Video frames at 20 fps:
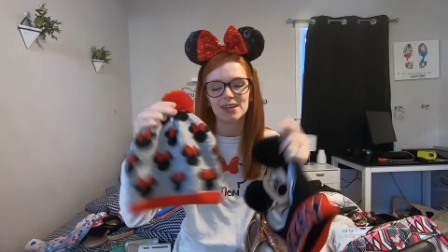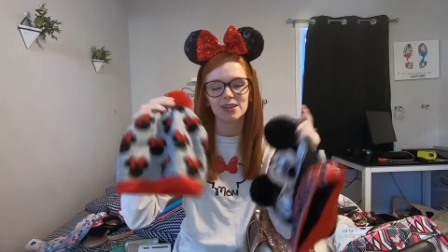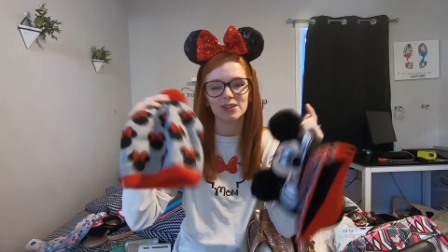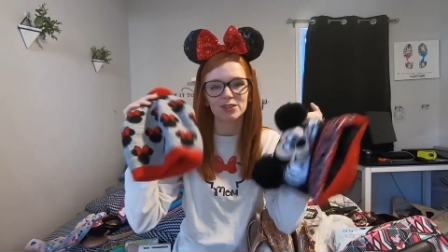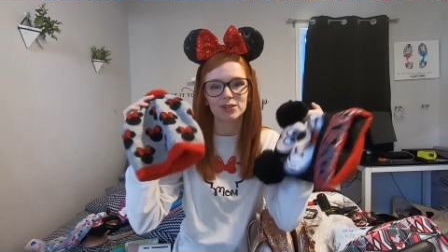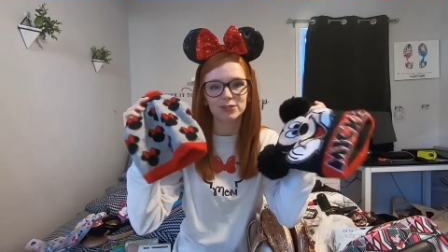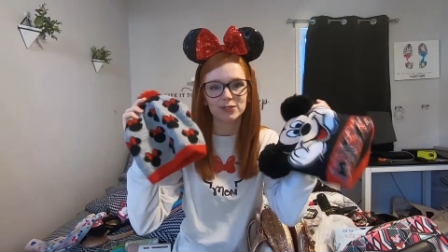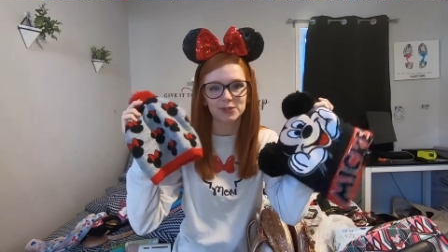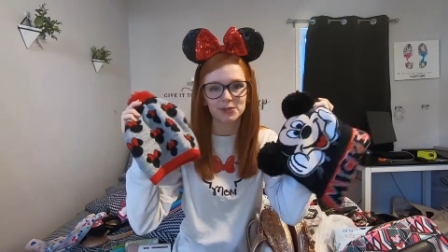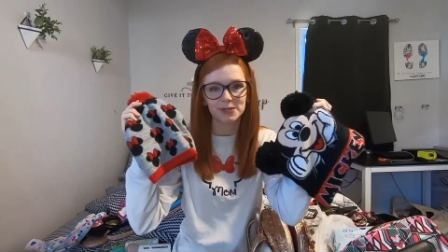
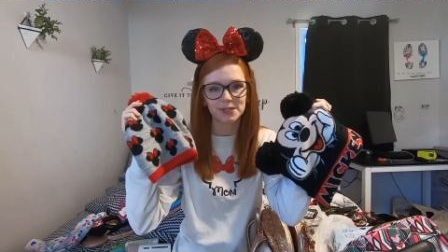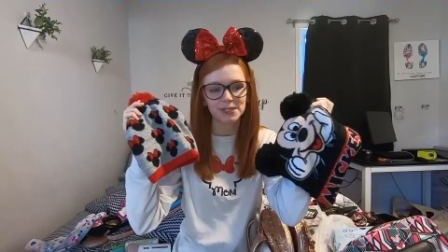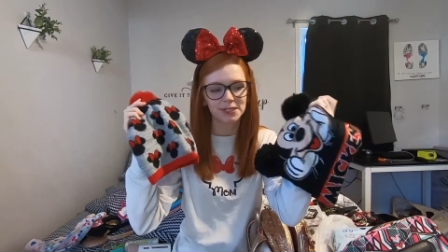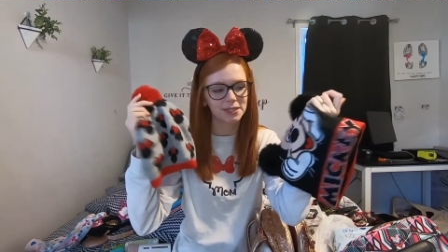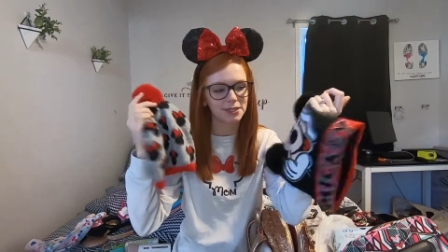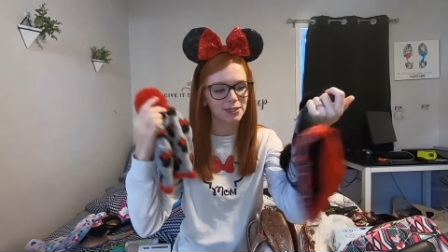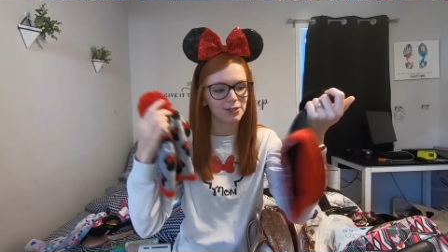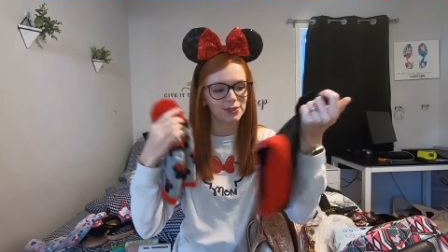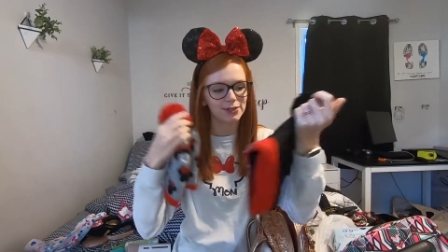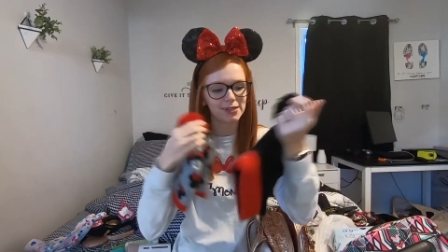Those are really
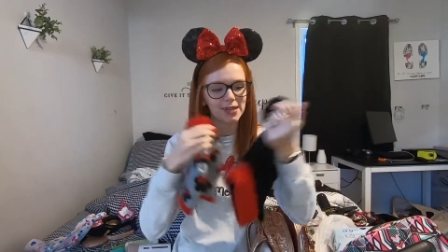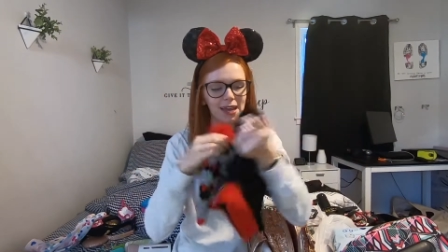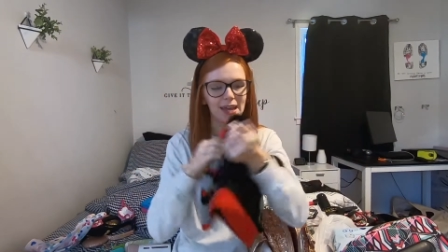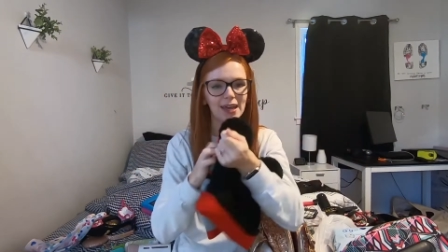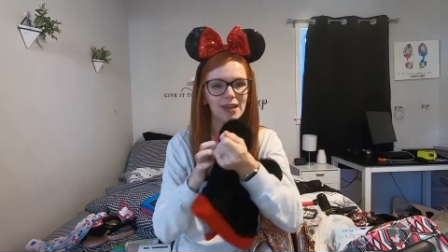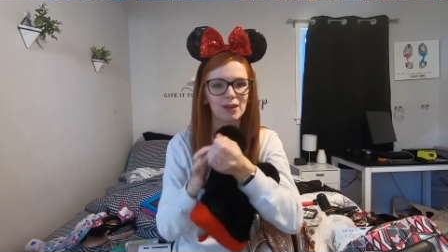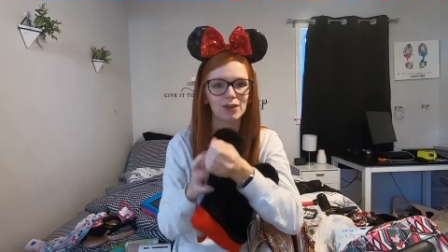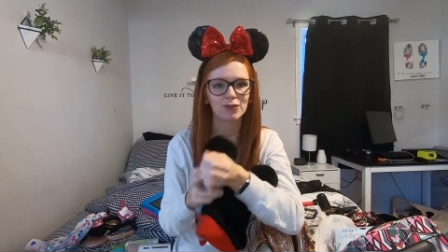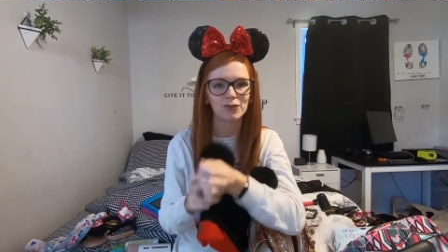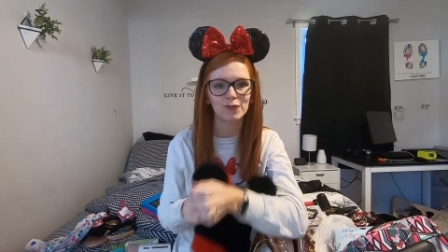cute,
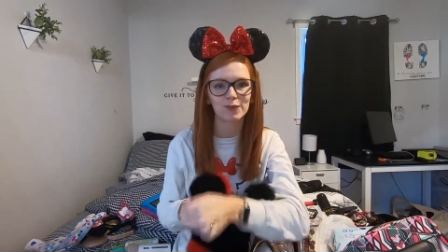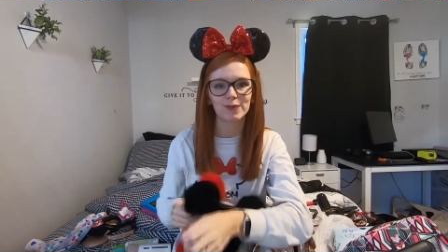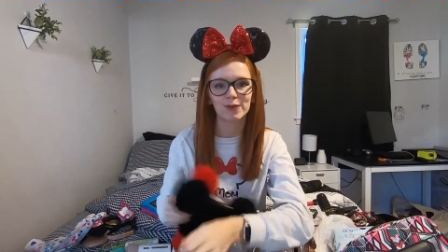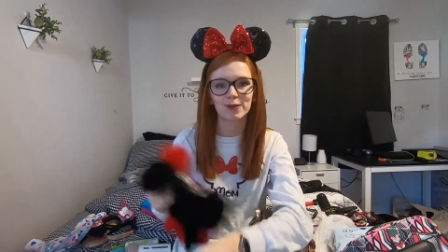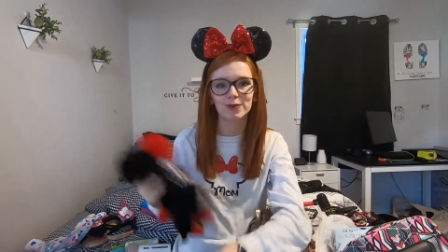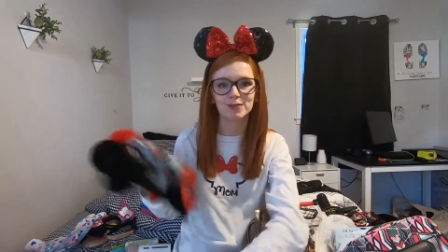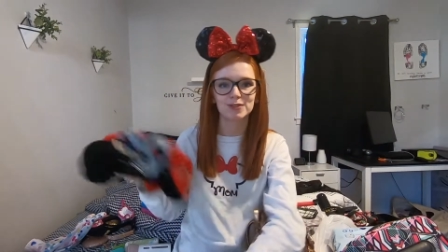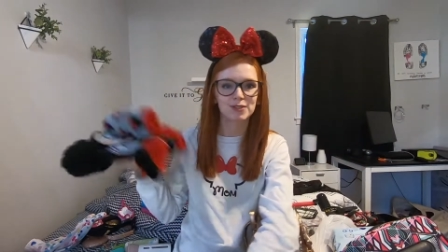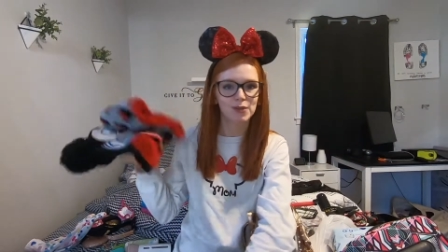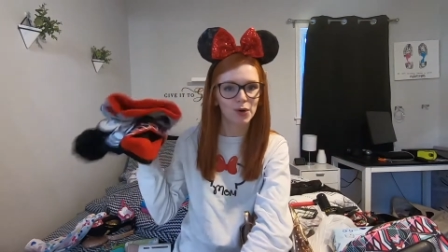and for
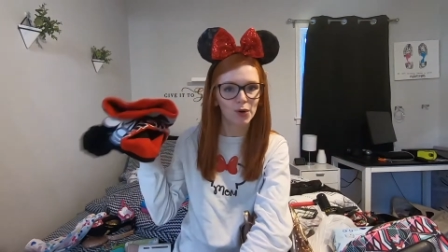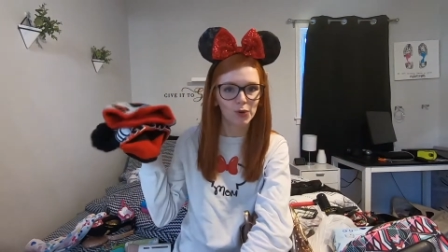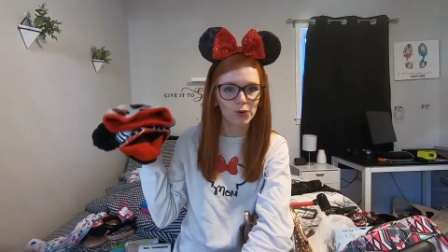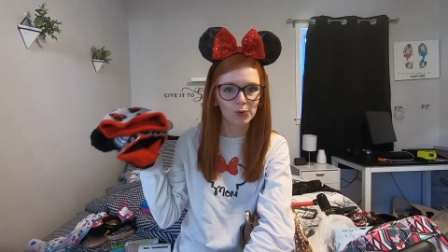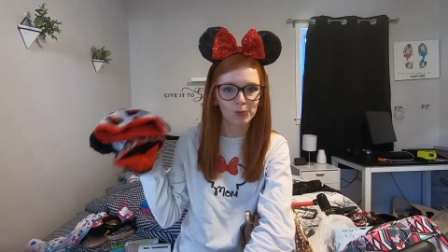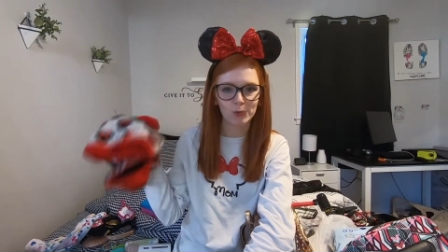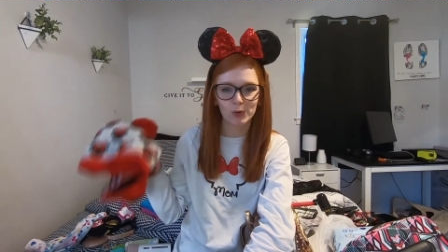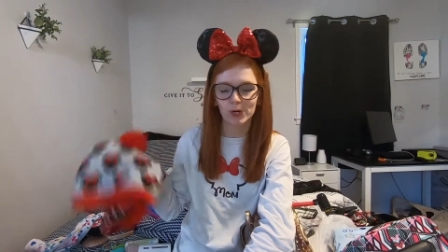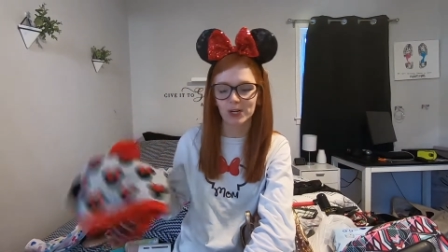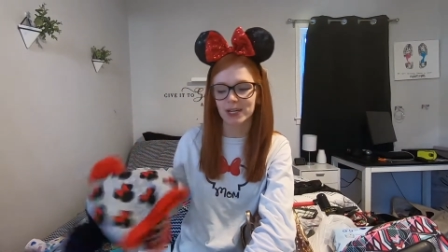those
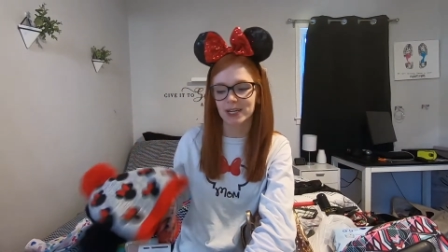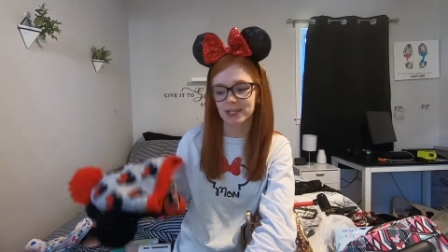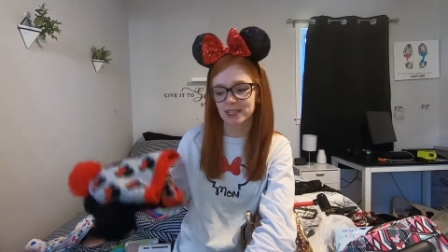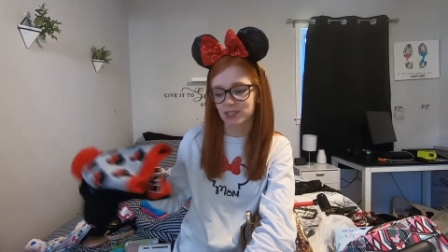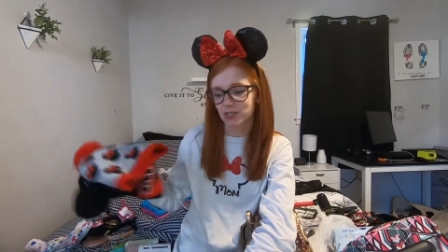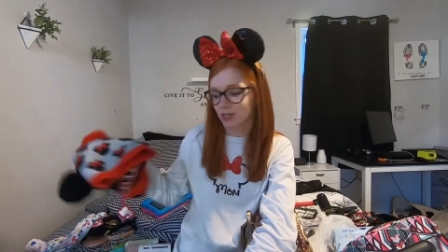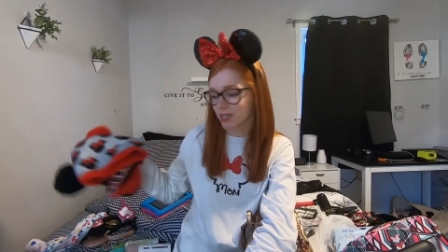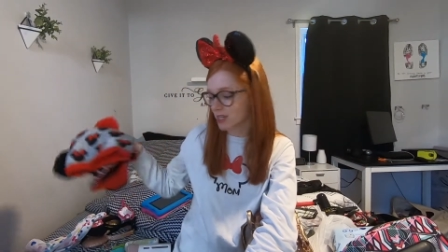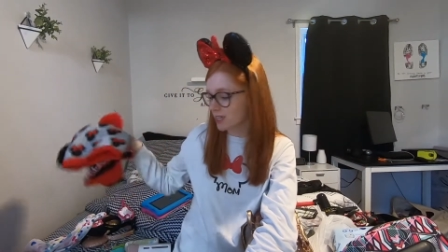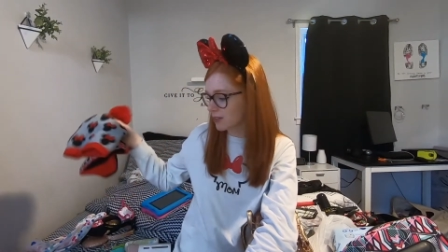cold mornings
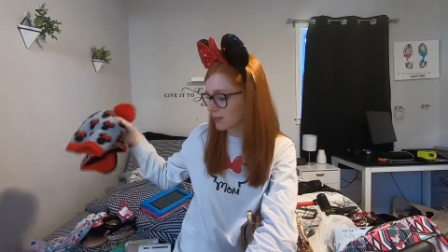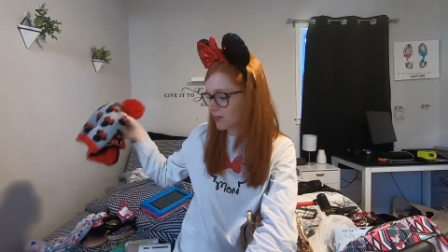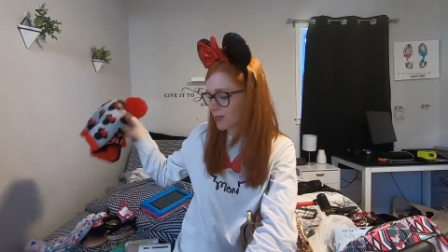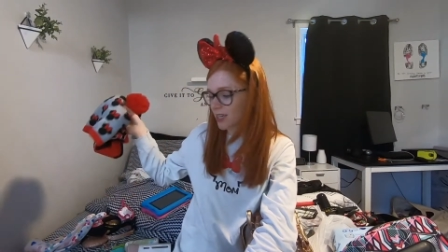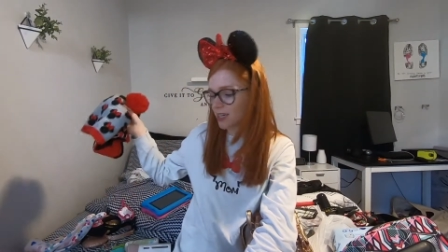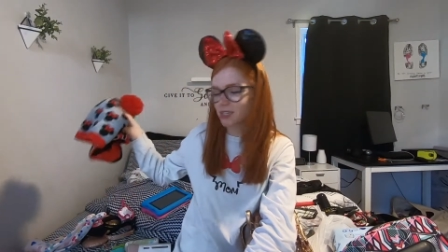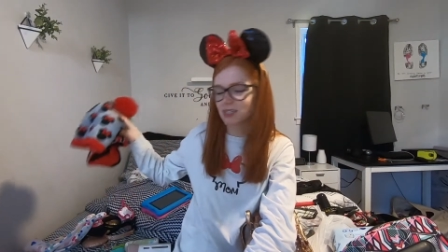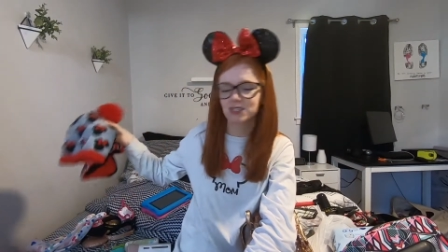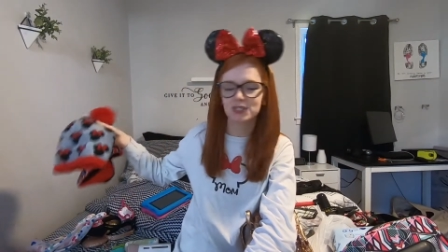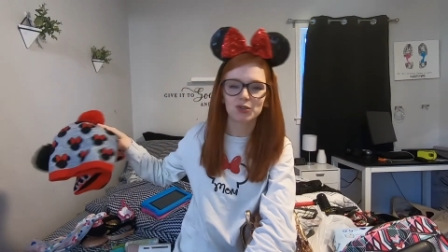or
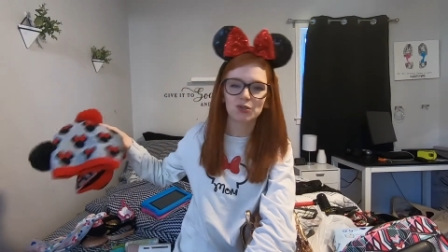evenings,